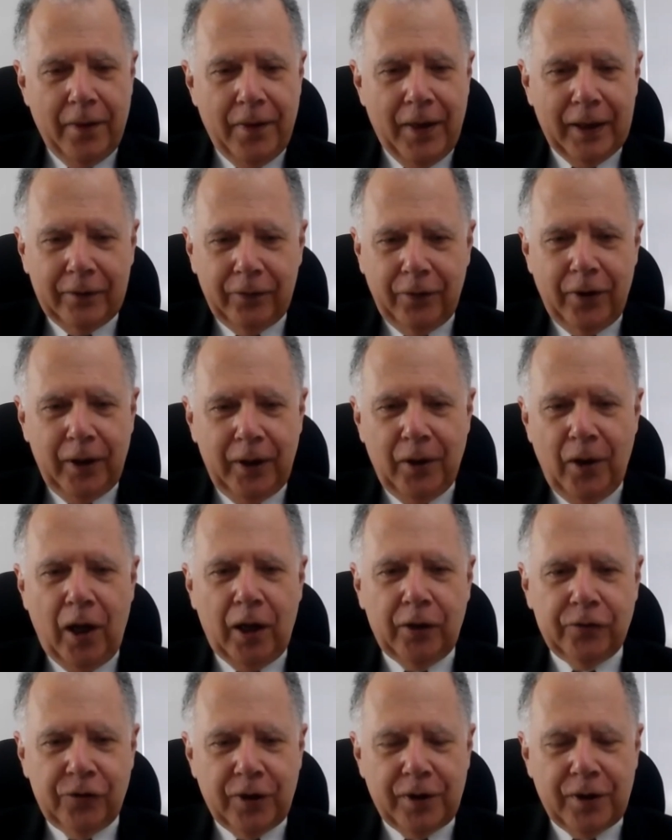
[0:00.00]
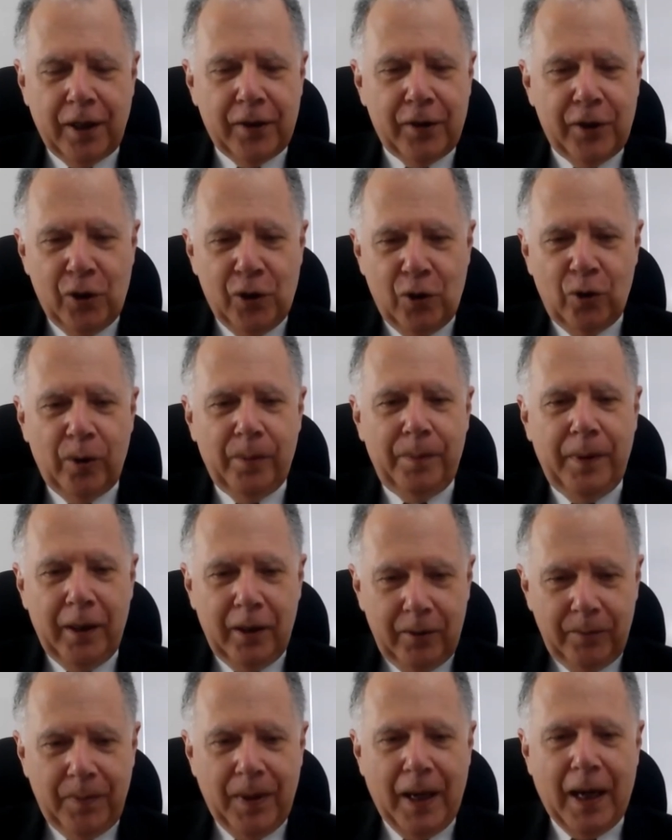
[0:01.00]
That's the logic that the
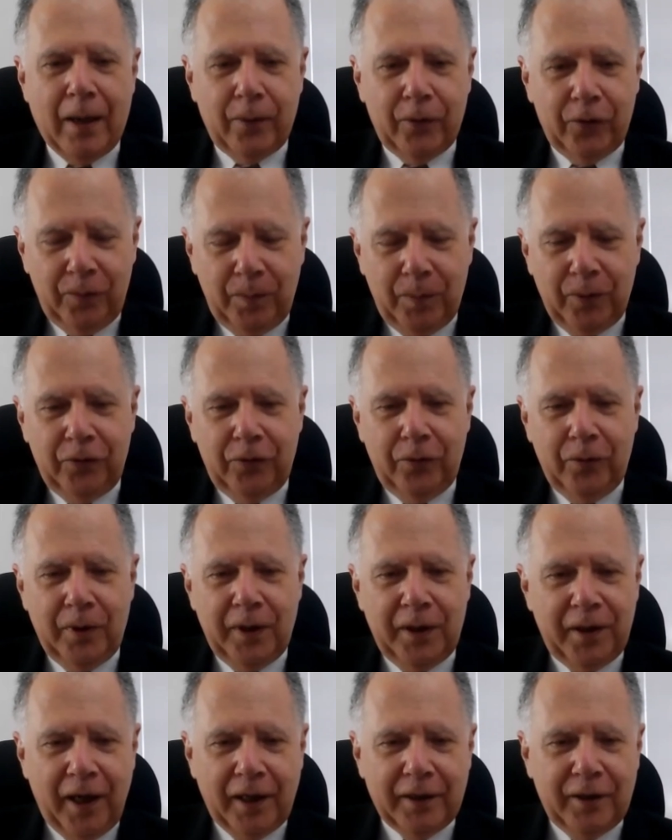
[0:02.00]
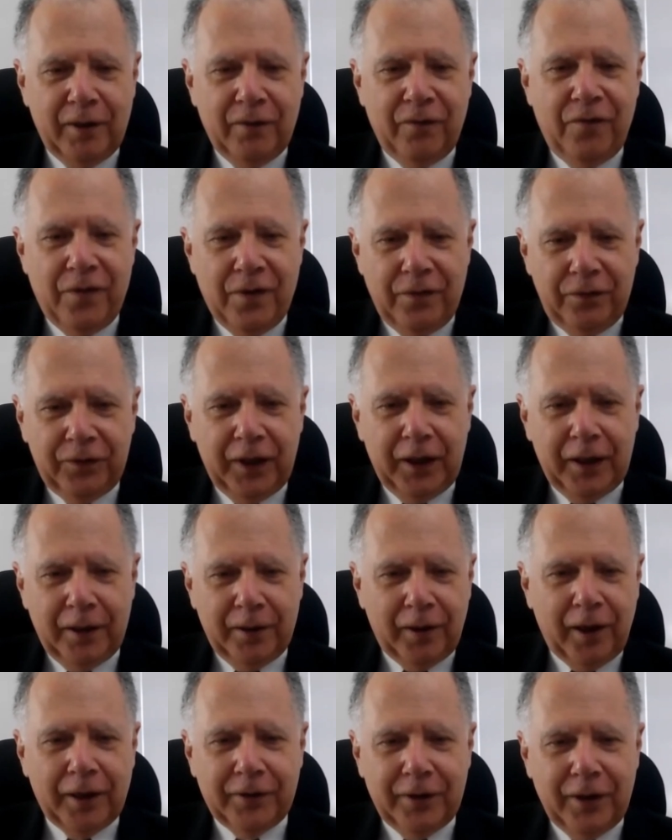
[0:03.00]
European powers pursued in 1915
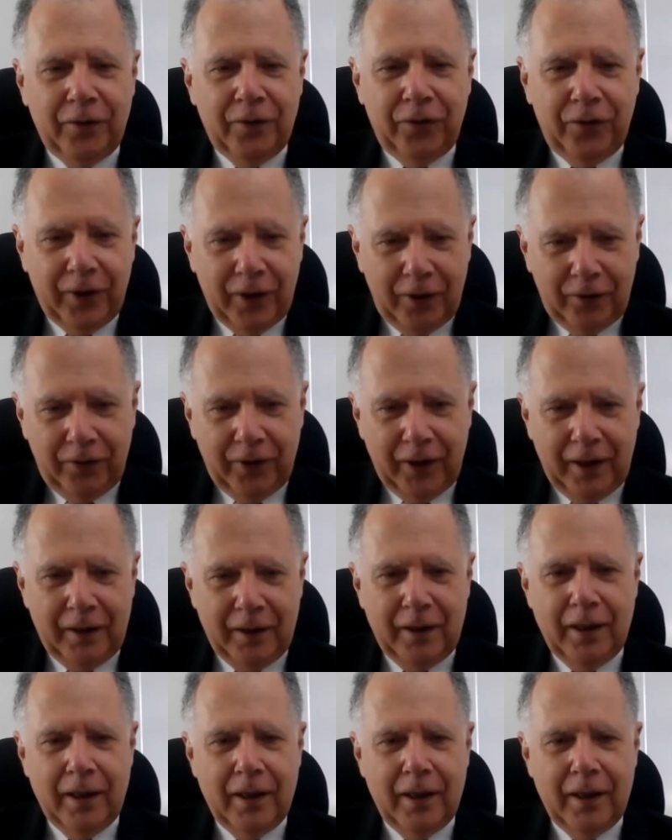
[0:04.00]
and 1916.